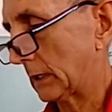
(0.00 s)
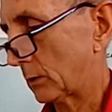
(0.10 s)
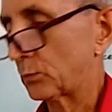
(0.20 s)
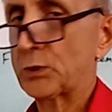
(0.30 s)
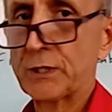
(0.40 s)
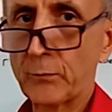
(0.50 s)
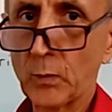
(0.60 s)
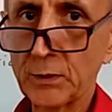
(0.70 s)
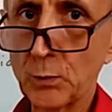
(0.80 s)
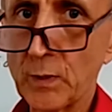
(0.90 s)
whichever
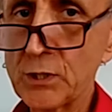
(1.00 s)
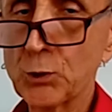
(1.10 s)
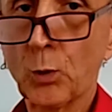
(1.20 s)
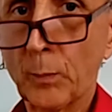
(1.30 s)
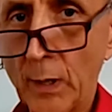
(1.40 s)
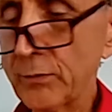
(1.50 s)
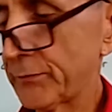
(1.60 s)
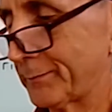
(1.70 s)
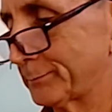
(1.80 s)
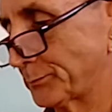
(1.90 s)
one you wish, or both,
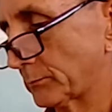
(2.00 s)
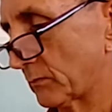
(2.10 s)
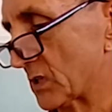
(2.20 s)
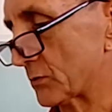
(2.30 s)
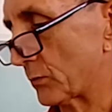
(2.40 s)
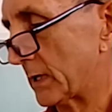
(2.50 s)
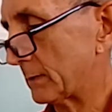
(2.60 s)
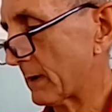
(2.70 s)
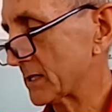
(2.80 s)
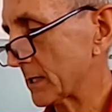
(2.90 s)
doesn't really
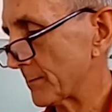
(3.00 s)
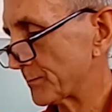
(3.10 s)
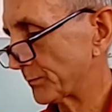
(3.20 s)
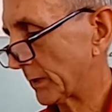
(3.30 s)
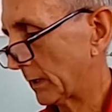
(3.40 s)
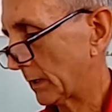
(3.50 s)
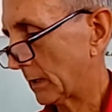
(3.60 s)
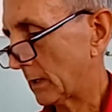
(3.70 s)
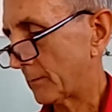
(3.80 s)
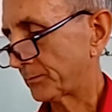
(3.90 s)
matter.
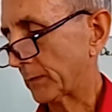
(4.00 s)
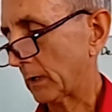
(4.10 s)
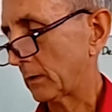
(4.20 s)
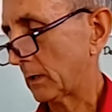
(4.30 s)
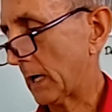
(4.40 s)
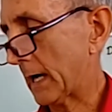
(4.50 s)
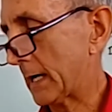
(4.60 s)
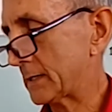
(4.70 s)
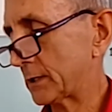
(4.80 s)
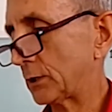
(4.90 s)

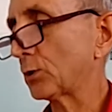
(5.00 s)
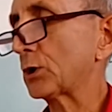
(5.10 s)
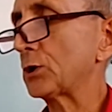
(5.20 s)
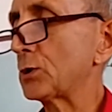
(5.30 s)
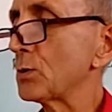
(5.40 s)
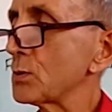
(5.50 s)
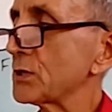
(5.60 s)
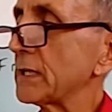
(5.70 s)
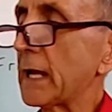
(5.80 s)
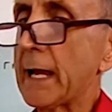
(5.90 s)
And you can use
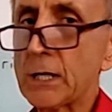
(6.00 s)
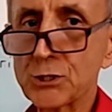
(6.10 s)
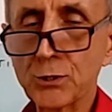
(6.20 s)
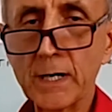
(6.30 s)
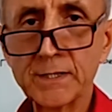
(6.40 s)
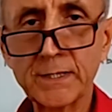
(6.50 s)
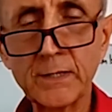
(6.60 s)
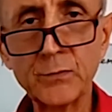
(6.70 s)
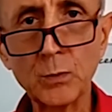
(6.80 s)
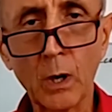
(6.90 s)
the extract to give
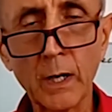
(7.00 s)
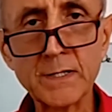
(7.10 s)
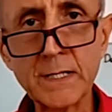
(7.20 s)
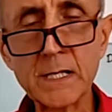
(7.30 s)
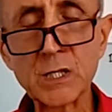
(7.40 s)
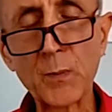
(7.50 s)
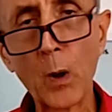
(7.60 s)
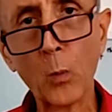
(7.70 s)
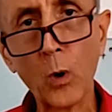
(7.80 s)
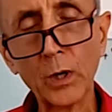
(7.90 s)
you ideas
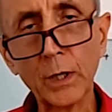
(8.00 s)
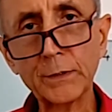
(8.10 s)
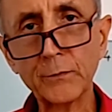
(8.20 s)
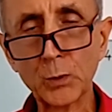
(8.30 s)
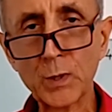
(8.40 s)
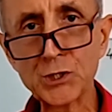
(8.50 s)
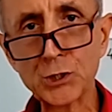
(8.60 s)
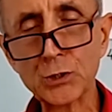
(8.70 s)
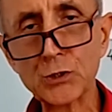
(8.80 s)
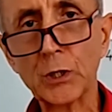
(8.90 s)
about what kind of
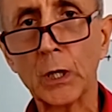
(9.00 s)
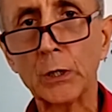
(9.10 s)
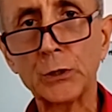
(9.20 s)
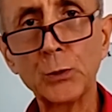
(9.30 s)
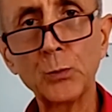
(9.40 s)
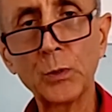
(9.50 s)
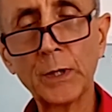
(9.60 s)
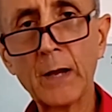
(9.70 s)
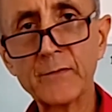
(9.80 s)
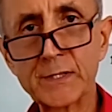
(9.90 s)
questions you would
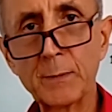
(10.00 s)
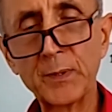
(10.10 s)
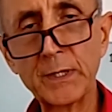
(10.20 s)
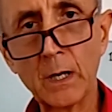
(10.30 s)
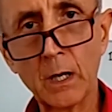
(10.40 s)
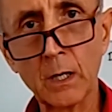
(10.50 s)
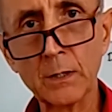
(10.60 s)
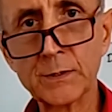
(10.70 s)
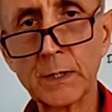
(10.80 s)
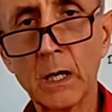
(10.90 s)
have somebody
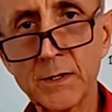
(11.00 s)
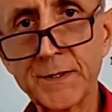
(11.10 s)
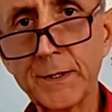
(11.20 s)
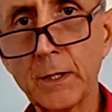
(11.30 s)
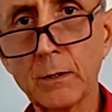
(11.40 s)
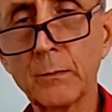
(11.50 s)
asking you.